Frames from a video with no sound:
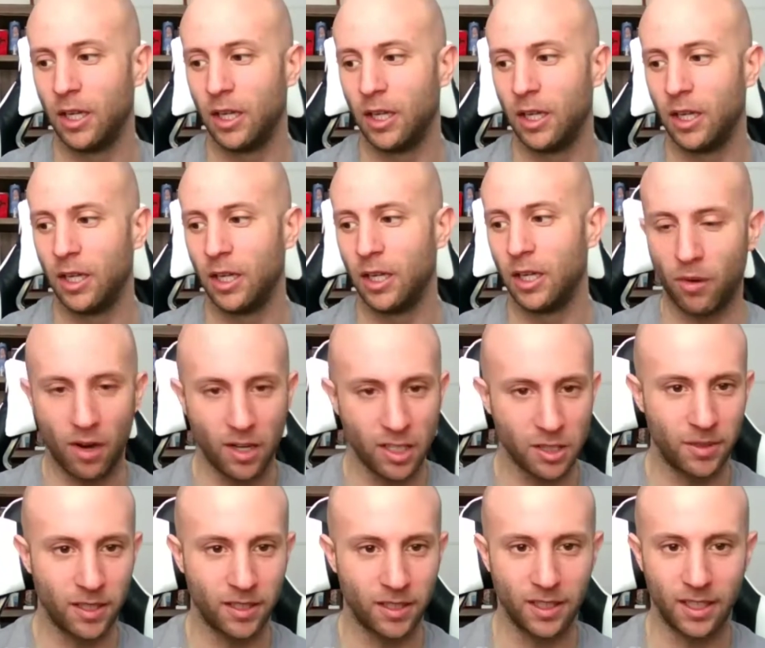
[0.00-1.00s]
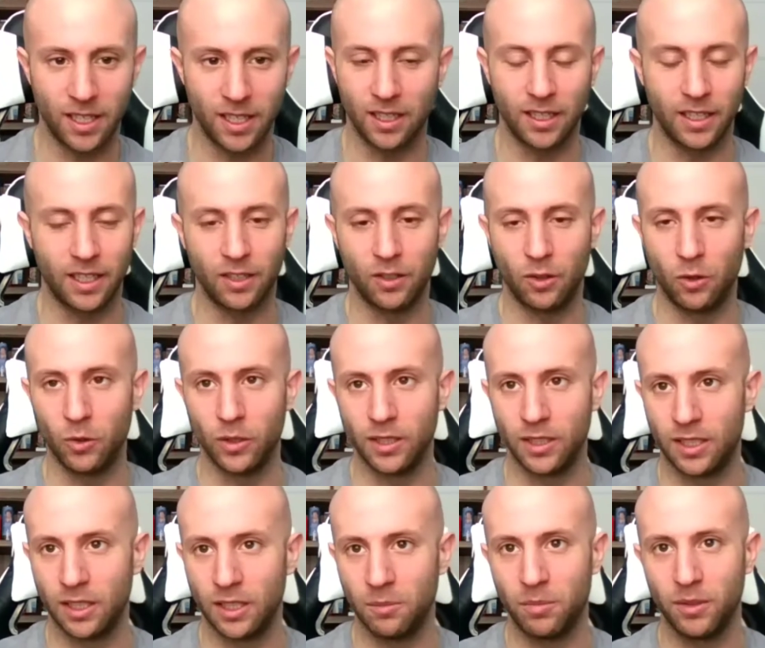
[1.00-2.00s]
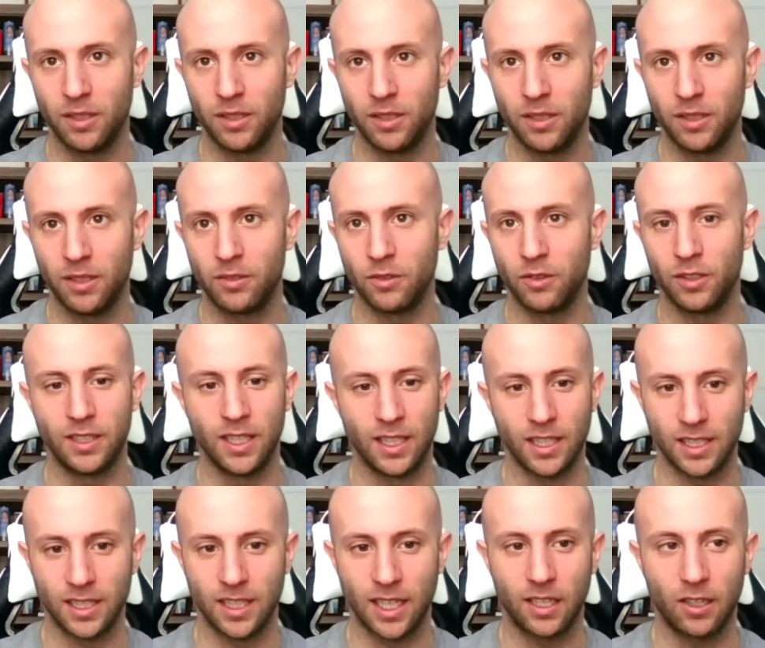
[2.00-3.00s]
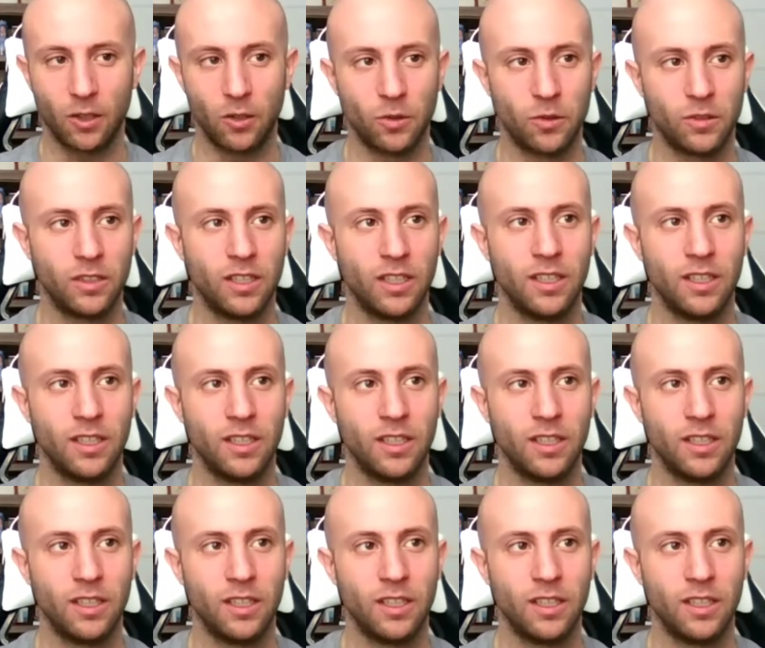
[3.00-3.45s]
it would probably be a prospect again, like an Owen Tippett or a Denisenko.